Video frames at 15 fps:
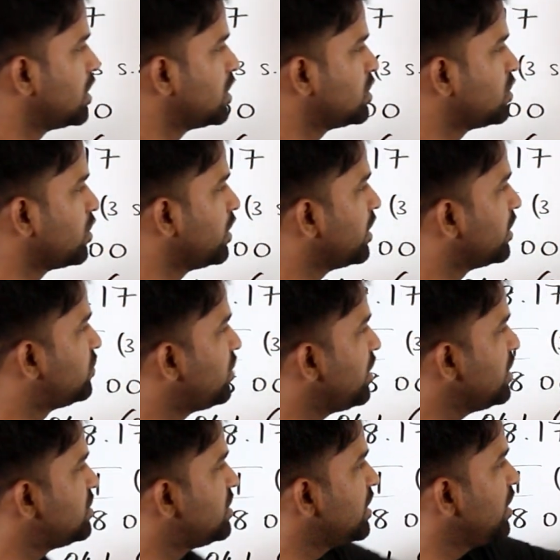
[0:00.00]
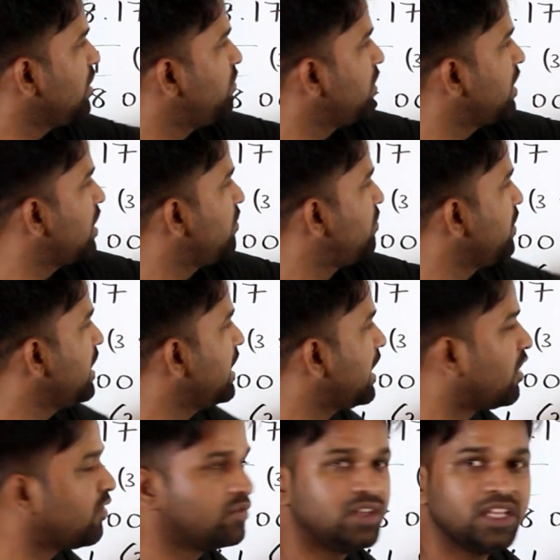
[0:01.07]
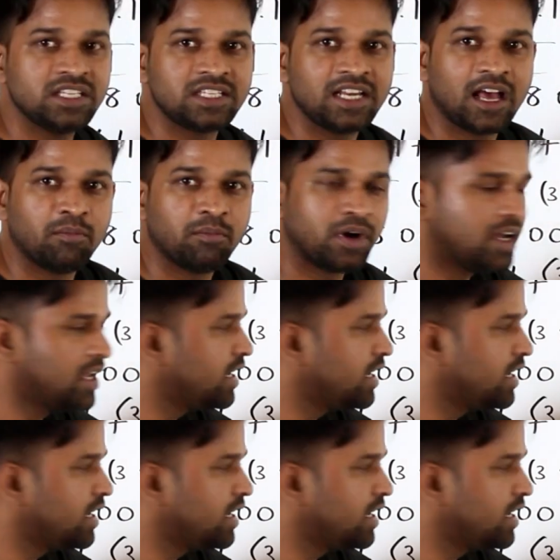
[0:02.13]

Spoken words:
So your 3 significant figure of this number